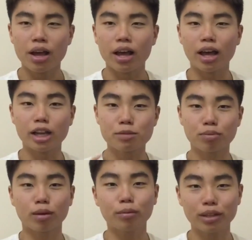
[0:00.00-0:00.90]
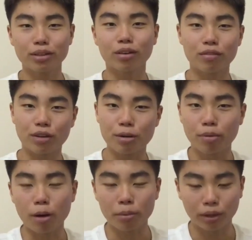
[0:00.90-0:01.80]
And it's probably not a very
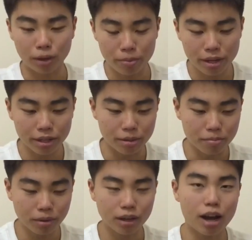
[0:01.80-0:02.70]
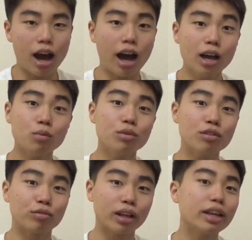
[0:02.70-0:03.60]
popular opinion. But I would
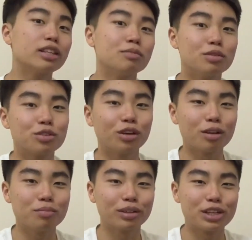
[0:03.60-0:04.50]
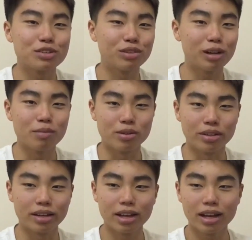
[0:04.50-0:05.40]
have liked to be drawn up against Real Madrid.